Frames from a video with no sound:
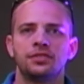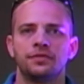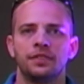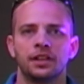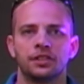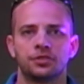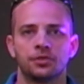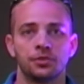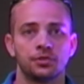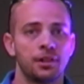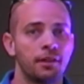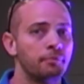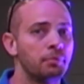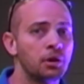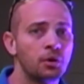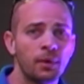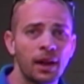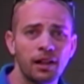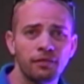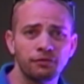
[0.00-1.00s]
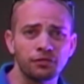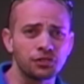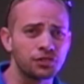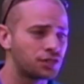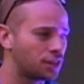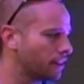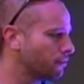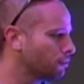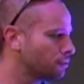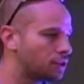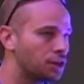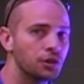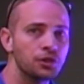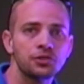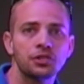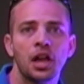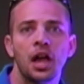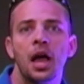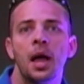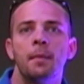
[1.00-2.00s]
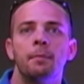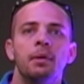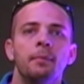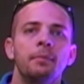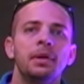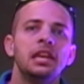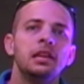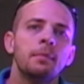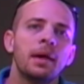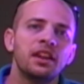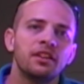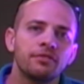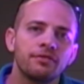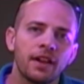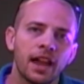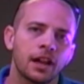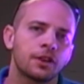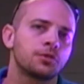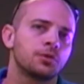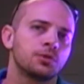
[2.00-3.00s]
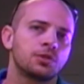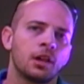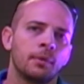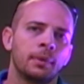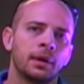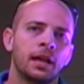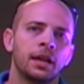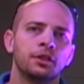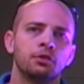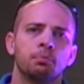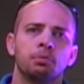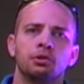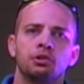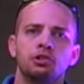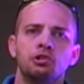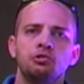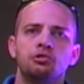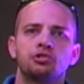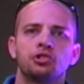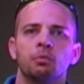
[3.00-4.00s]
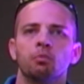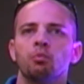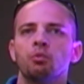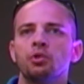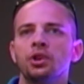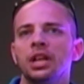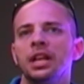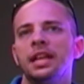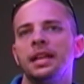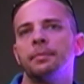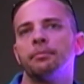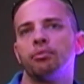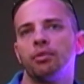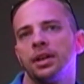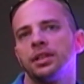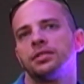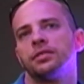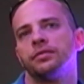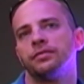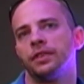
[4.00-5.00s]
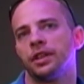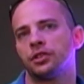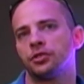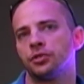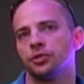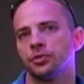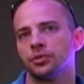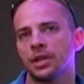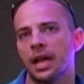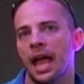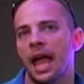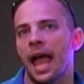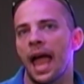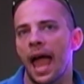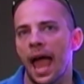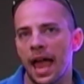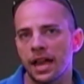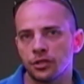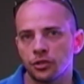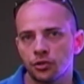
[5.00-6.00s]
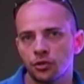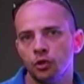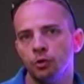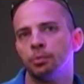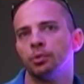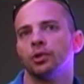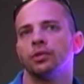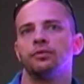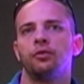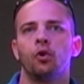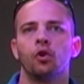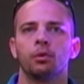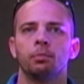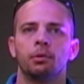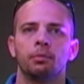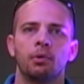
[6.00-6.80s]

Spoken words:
fixtures have been around for several years, but many manufacturers have begun to produce some really impressive fixtures at super affordable